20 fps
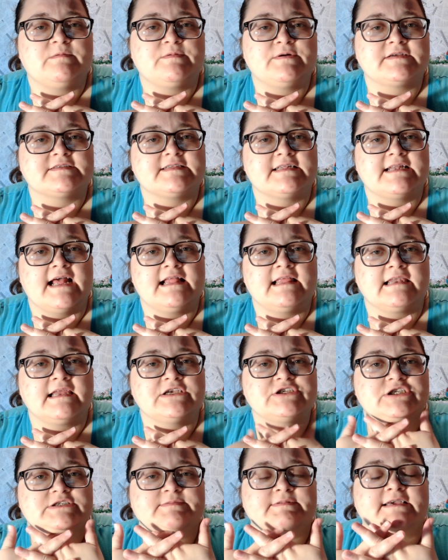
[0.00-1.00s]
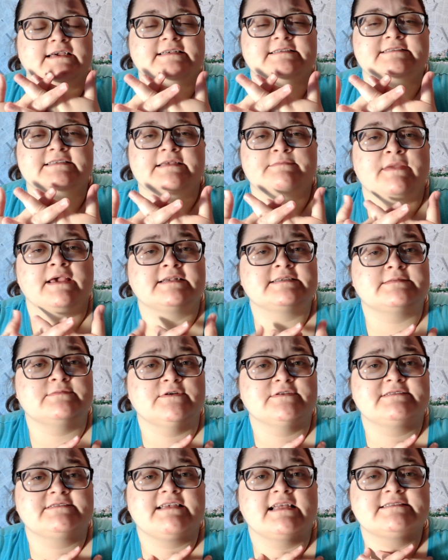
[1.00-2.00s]
personalities just because it makes the
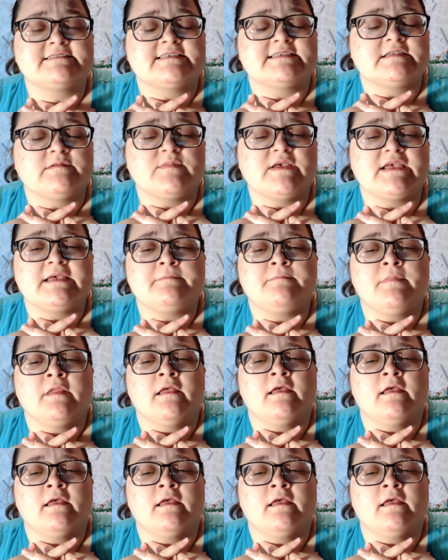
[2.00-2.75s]
most sense to me.